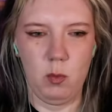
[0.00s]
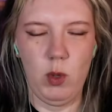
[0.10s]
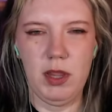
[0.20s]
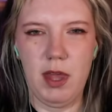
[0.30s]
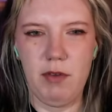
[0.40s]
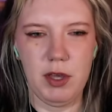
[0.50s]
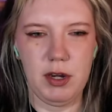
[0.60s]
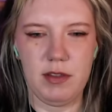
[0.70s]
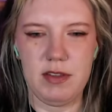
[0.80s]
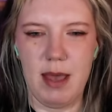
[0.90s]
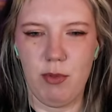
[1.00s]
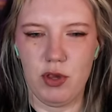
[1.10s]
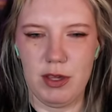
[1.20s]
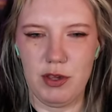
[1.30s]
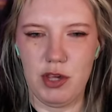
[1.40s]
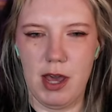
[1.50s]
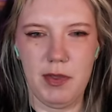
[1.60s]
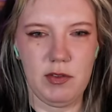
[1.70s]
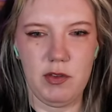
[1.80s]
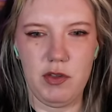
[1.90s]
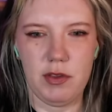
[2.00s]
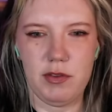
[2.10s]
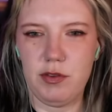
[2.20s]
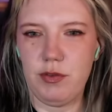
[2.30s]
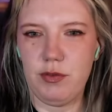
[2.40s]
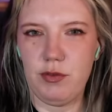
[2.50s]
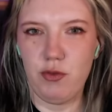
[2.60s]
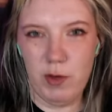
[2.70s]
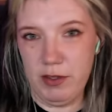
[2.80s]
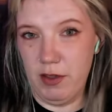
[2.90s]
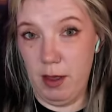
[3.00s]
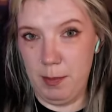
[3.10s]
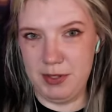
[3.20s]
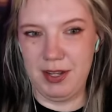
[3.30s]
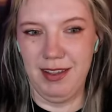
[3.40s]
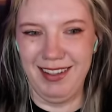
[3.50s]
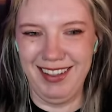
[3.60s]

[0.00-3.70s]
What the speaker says: We love a good establishing shot that's just treetops.